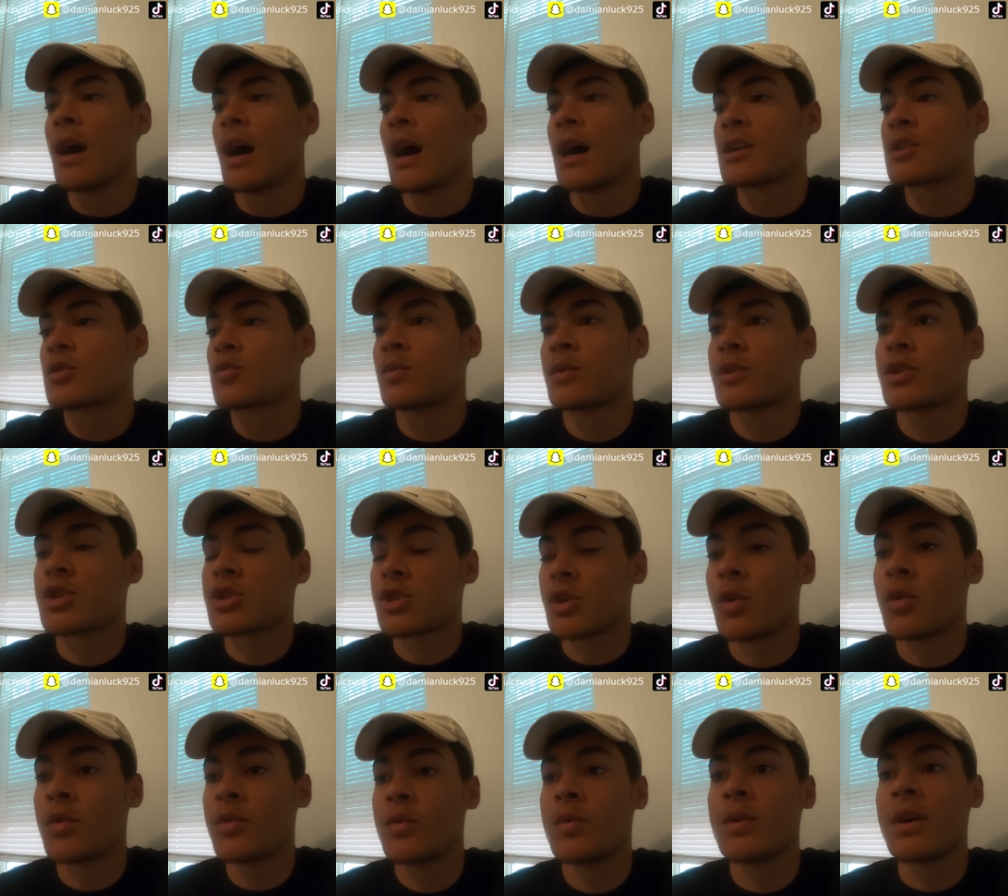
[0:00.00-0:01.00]
I just want to
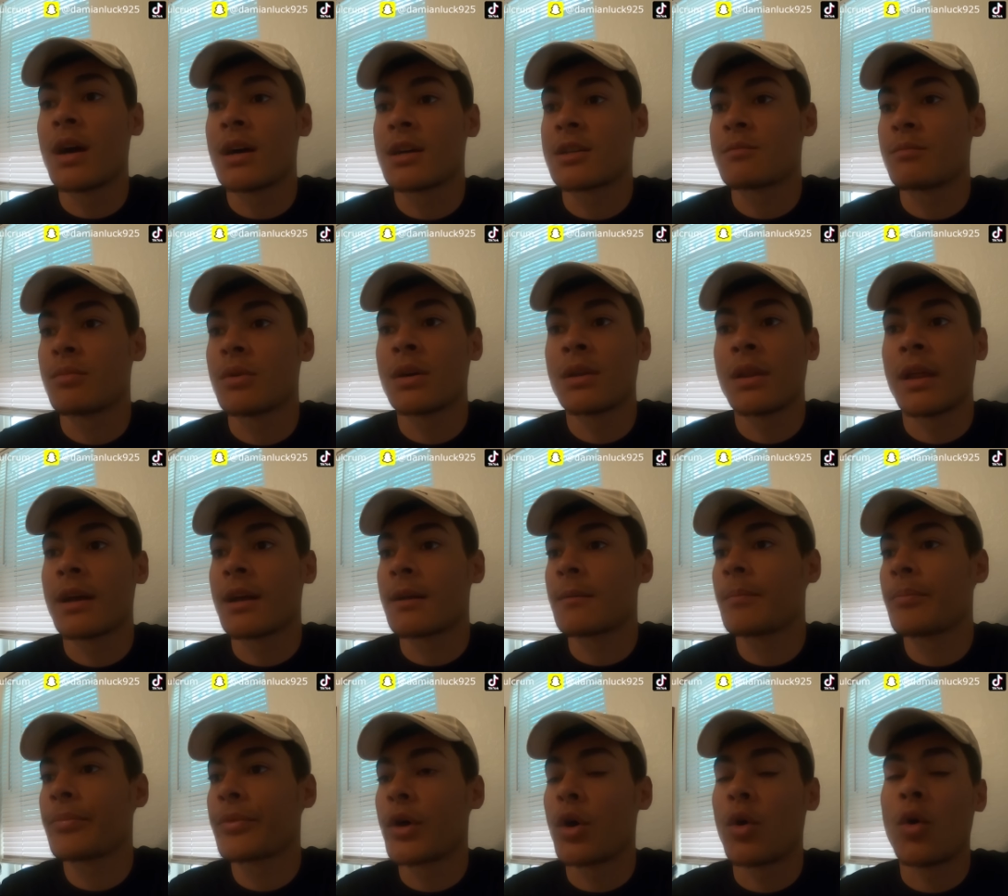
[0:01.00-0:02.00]
show you guys, bro, like,
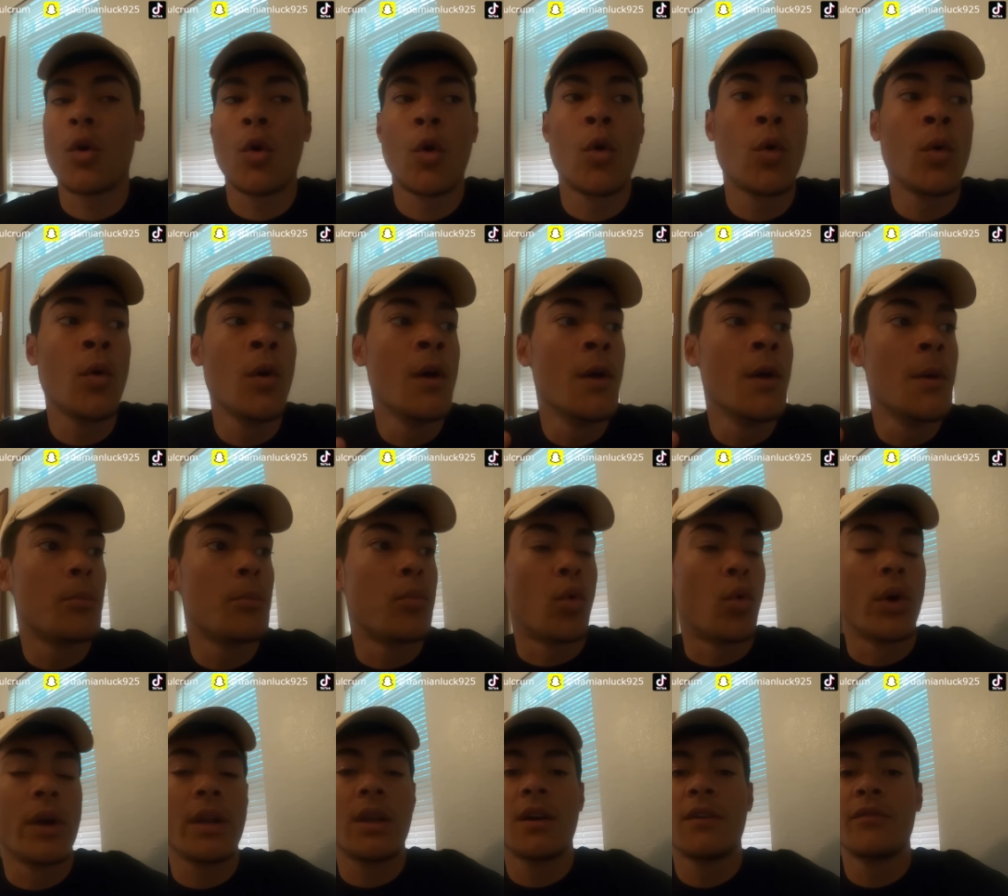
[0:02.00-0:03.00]
the whole
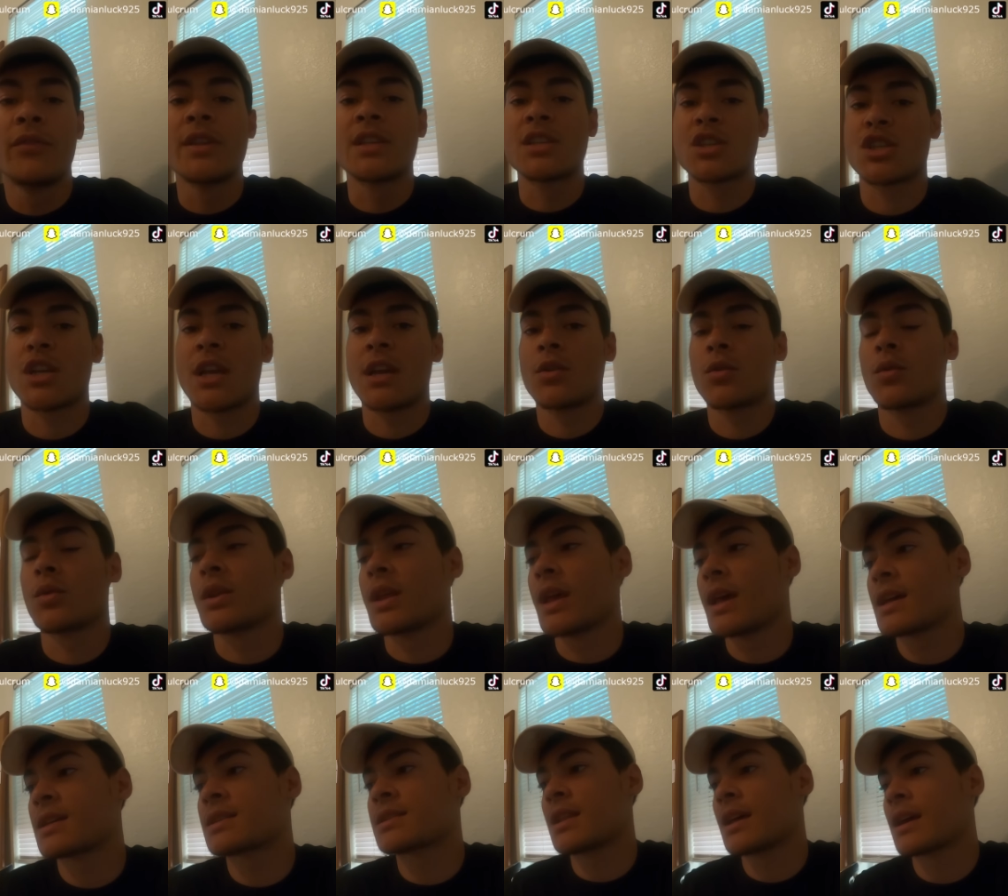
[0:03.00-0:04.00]
point of this channel,
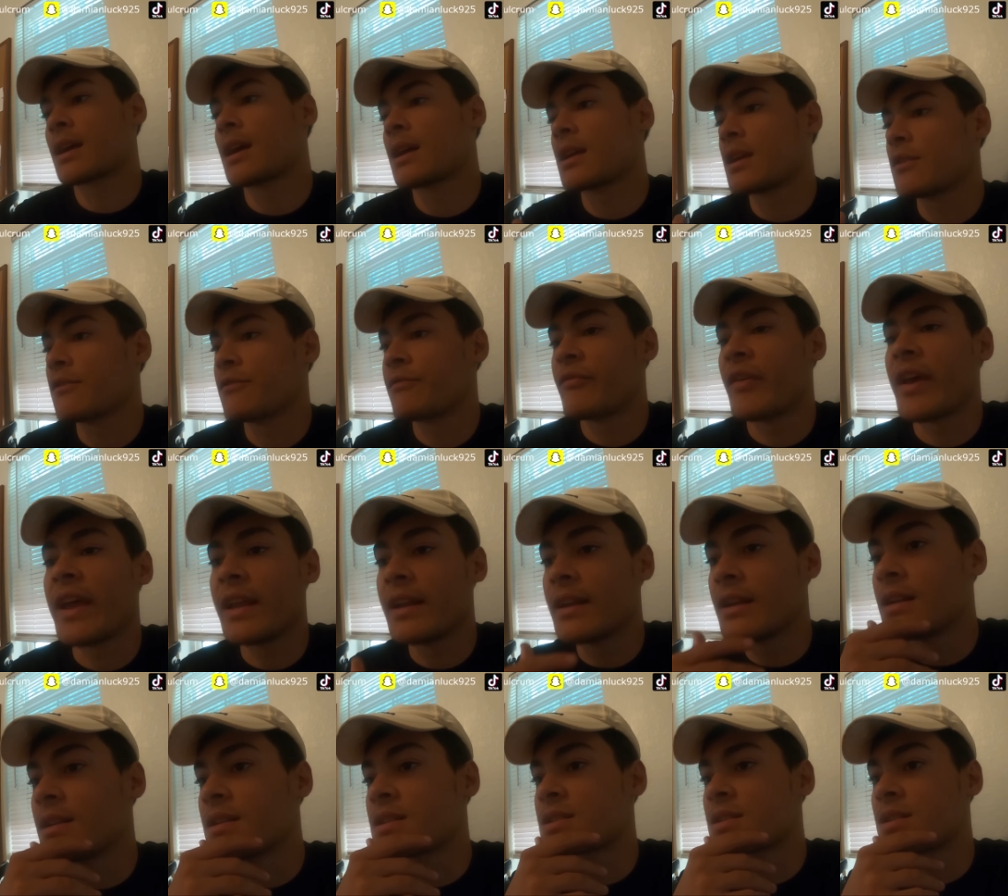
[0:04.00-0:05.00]
yes, like, I get
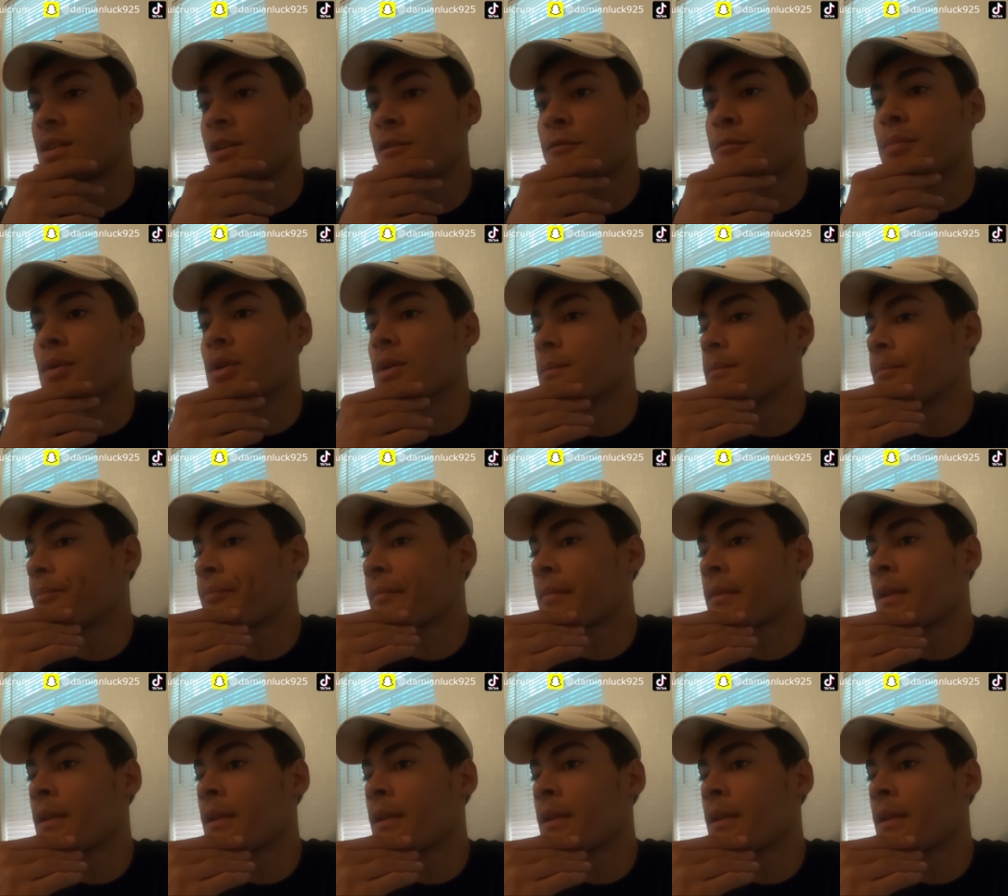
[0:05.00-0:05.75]
faded and stuff, but